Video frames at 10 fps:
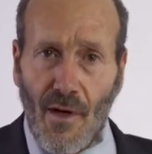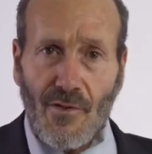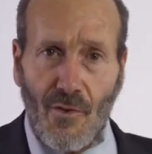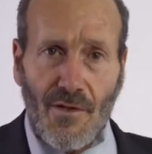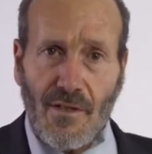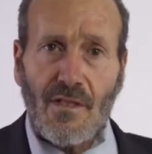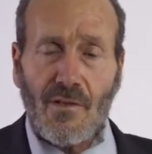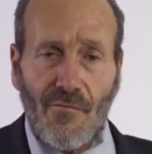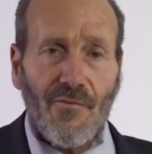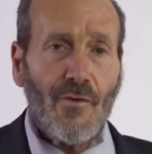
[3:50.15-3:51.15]
So this is
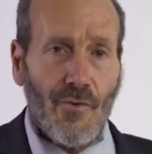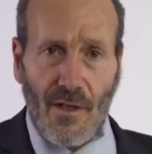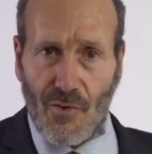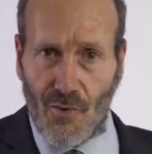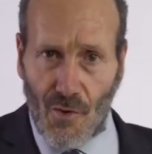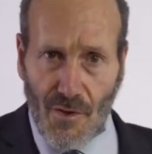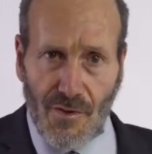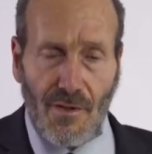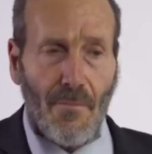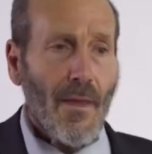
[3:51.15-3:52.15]
something you can trust.